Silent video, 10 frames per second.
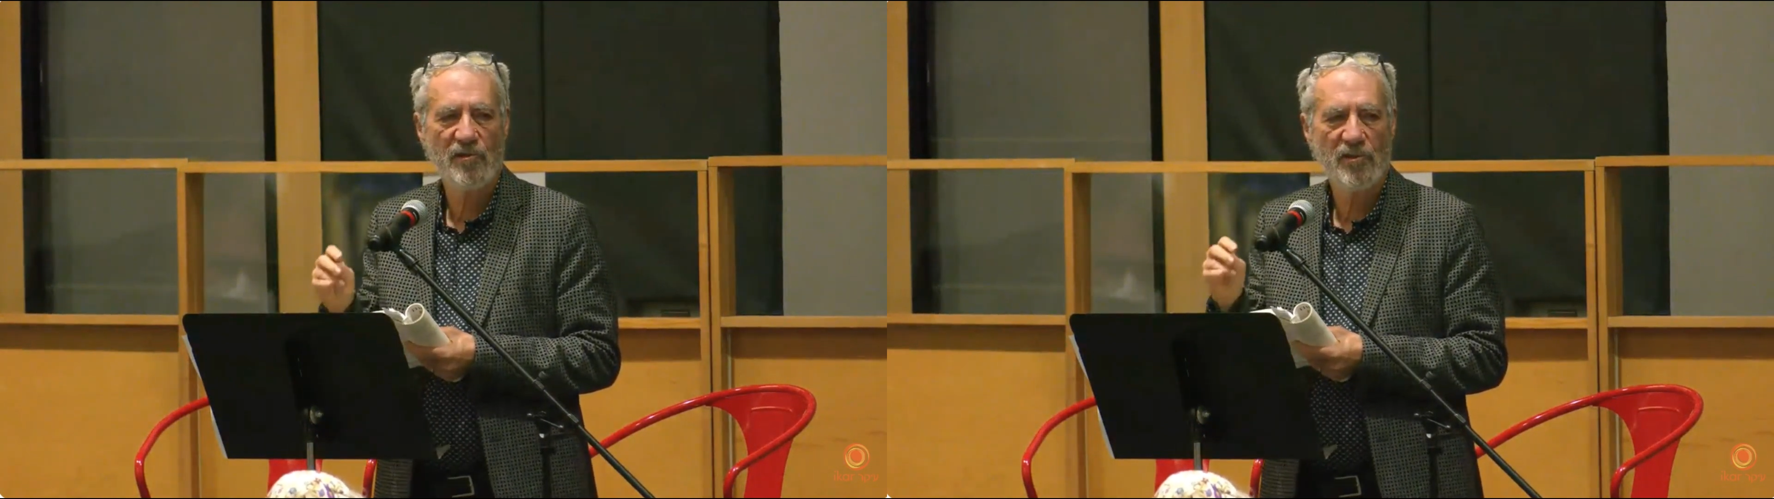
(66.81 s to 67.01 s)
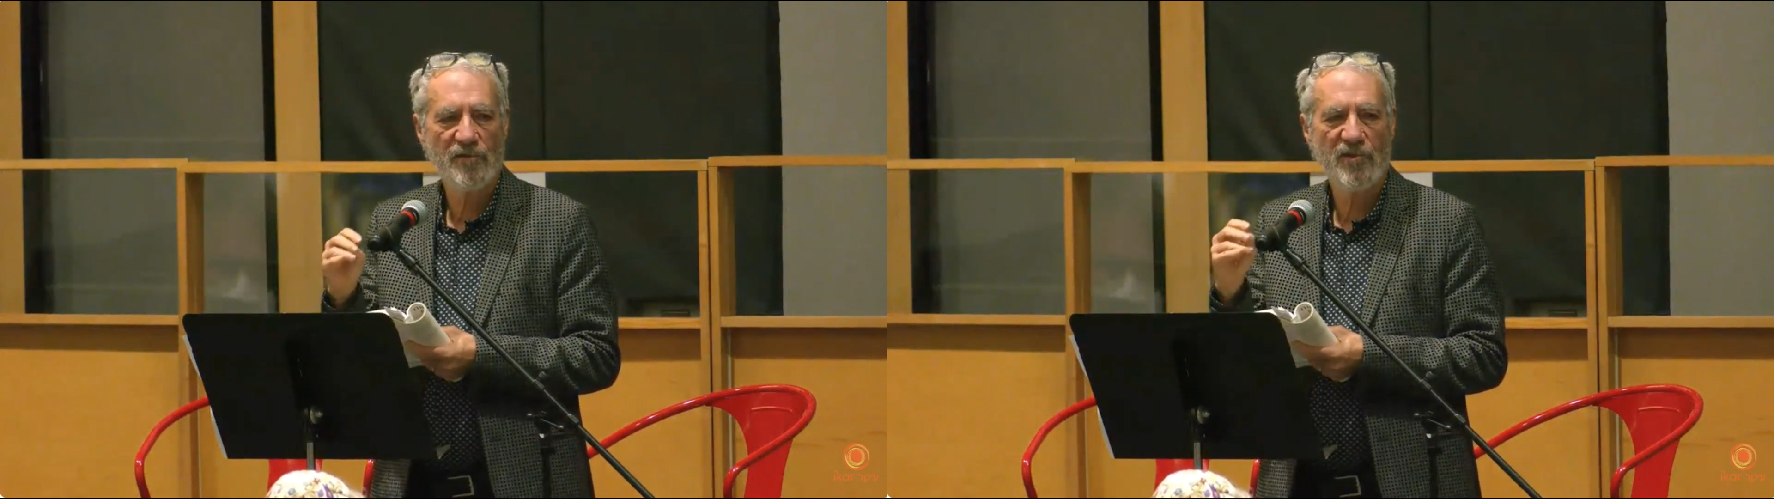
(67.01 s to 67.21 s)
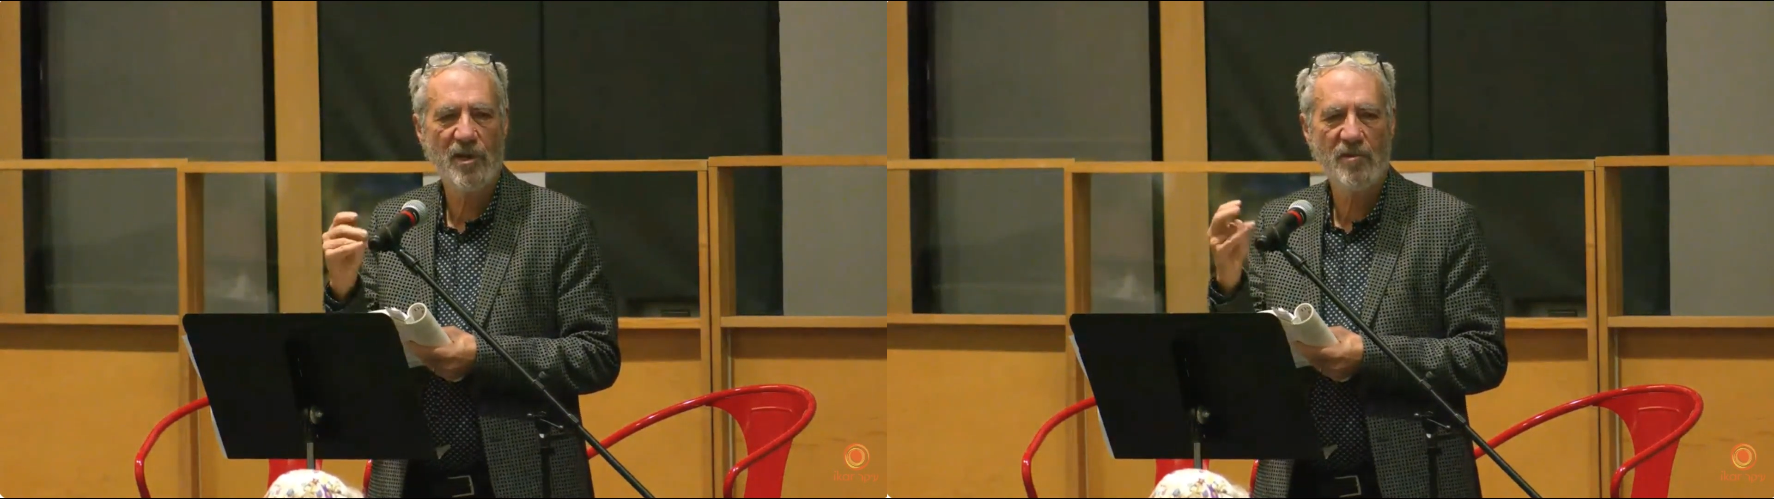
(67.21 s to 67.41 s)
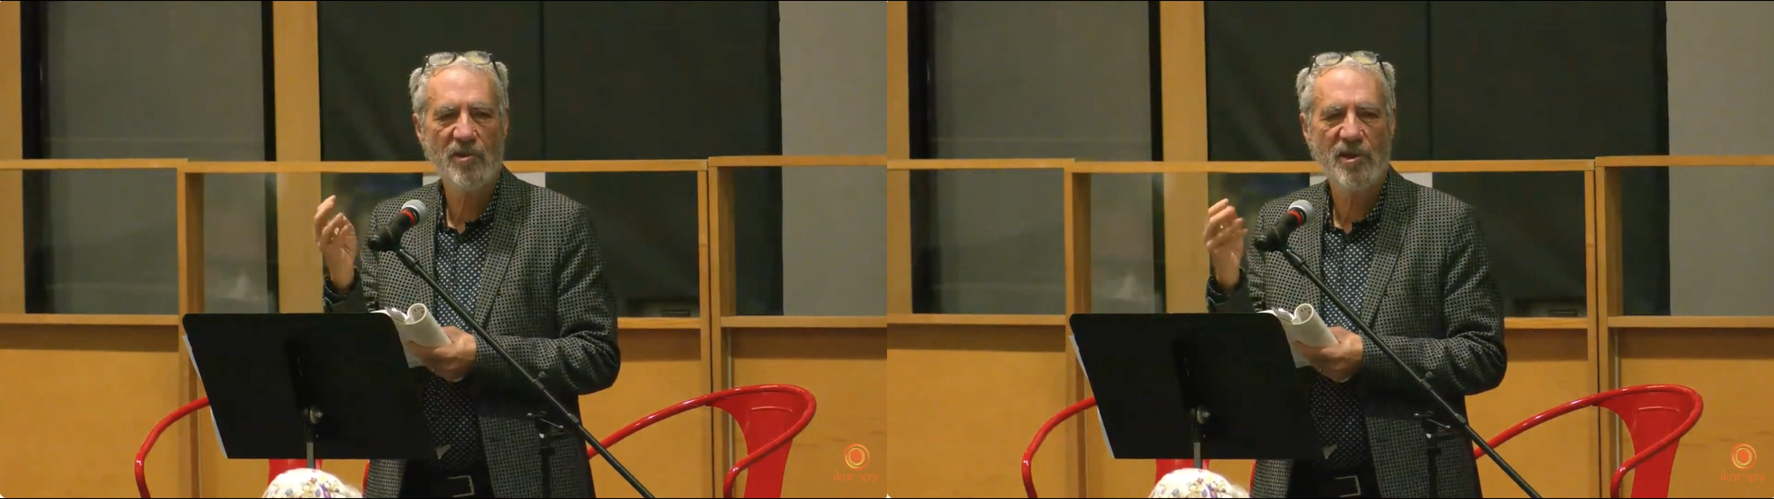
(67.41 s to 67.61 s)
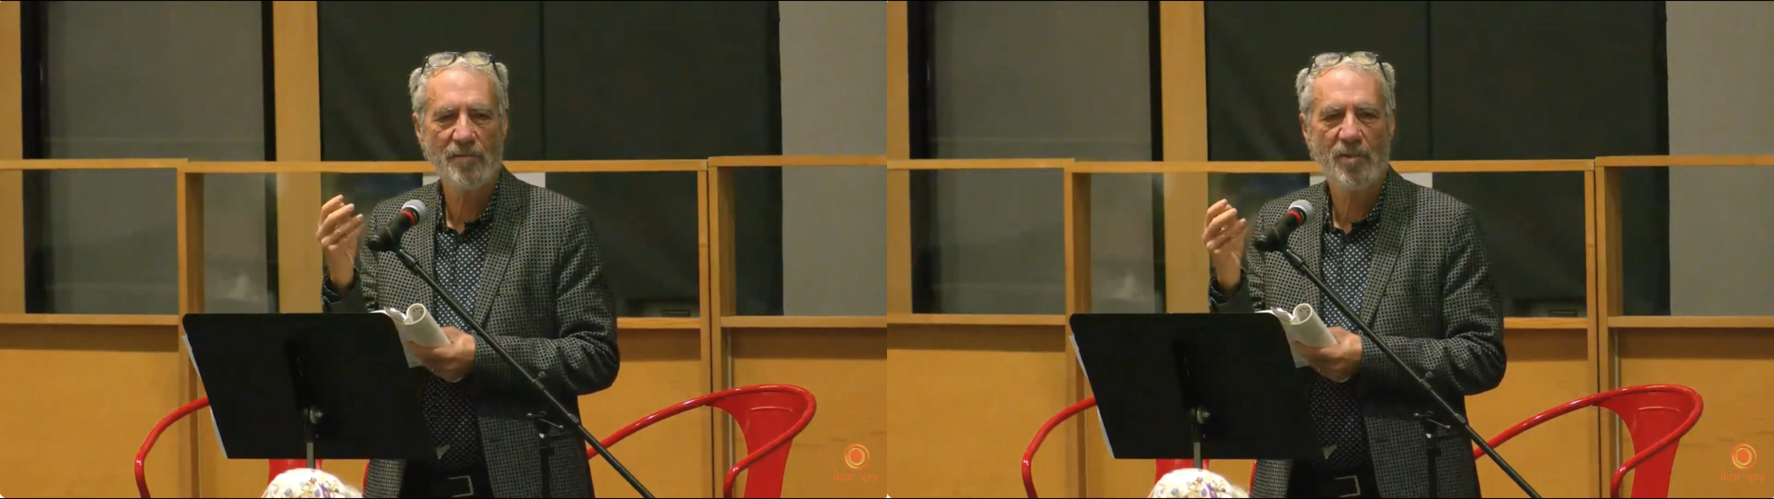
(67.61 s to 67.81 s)
of
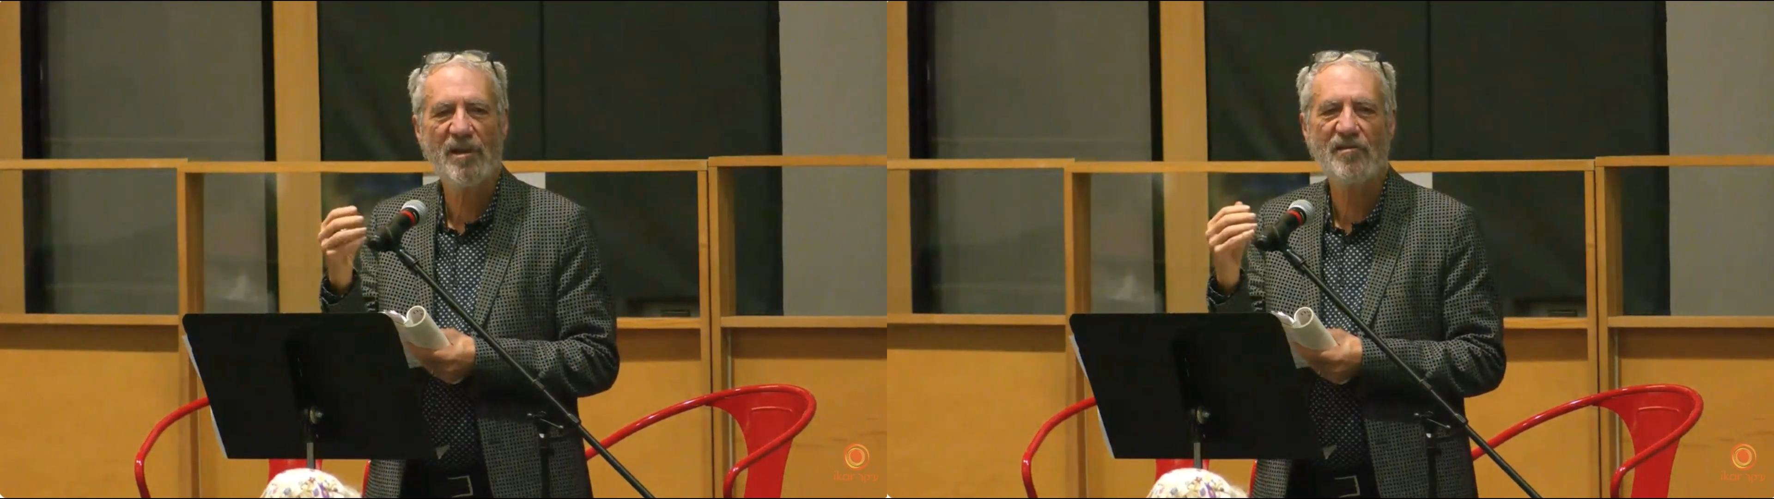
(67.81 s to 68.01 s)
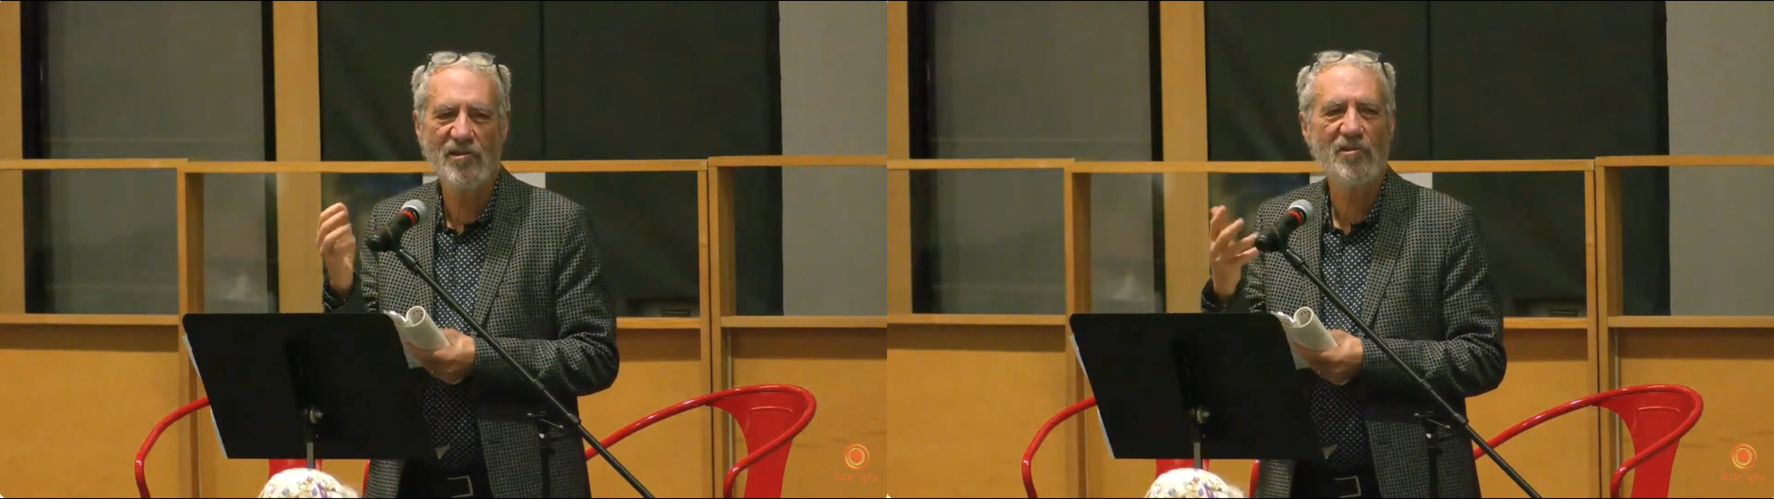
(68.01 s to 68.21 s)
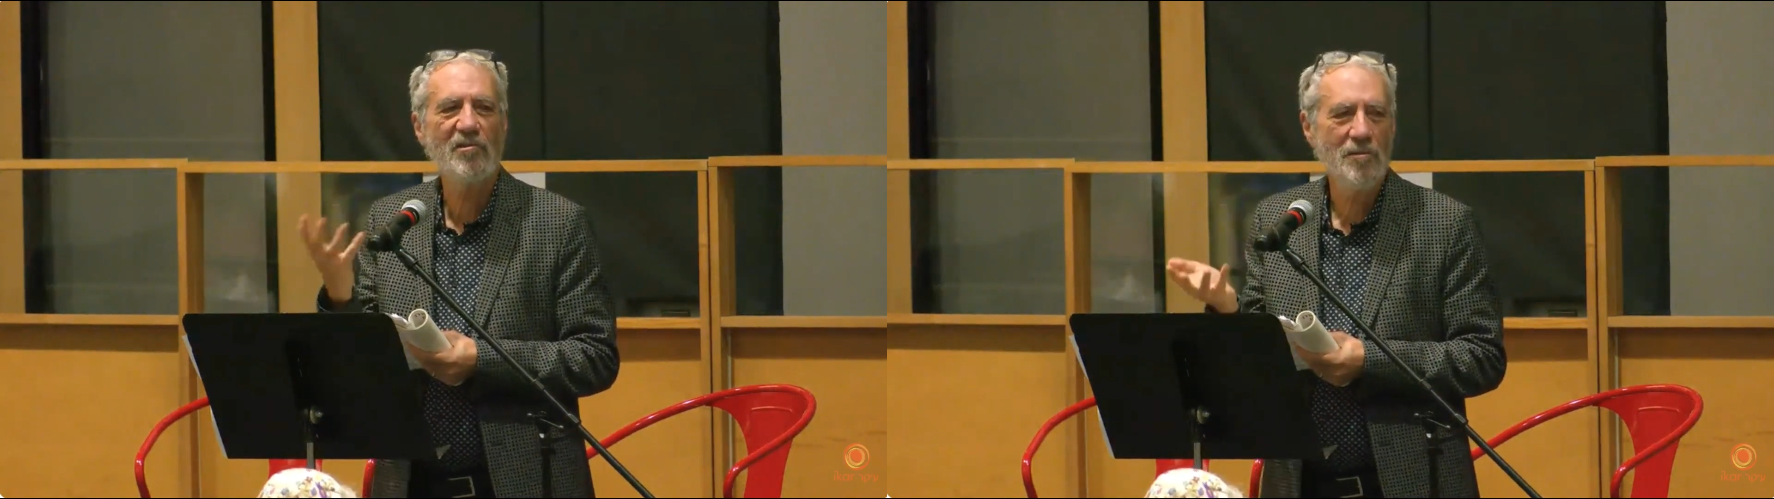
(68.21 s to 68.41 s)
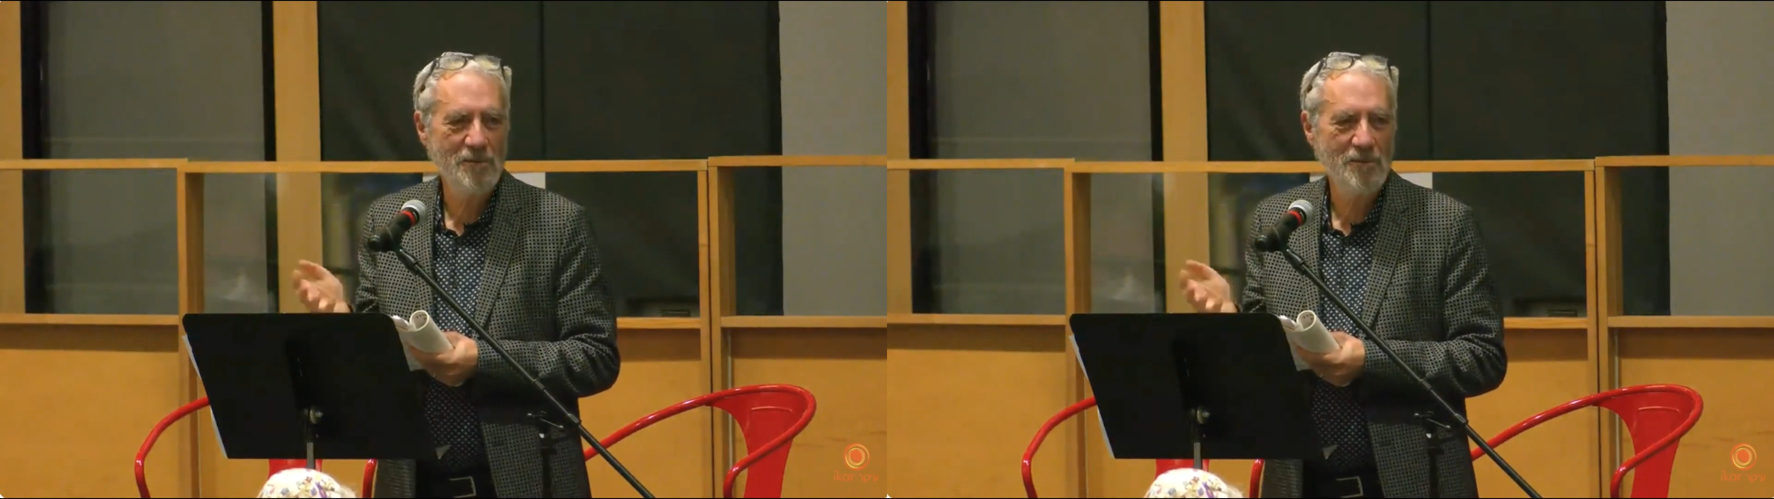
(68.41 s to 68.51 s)
Talmudic puzzler.